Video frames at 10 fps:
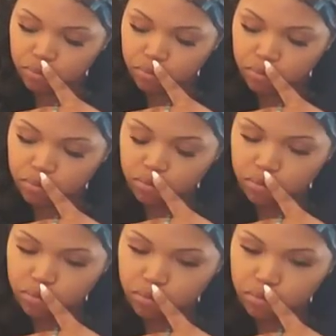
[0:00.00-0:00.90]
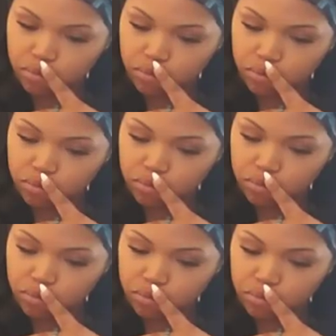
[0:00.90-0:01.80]

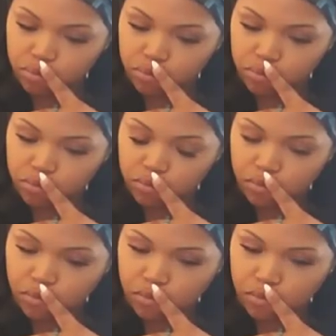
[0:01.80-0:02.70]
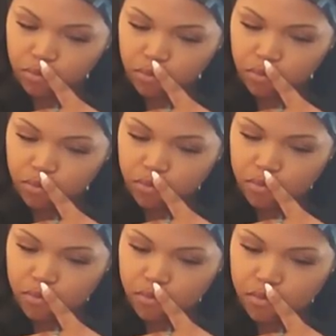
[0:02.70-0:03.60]

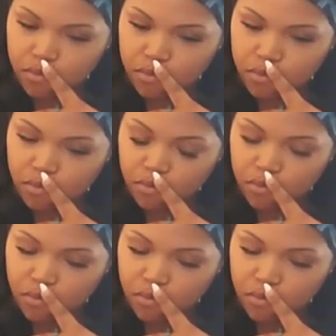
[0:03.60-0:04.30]
Nothing is said.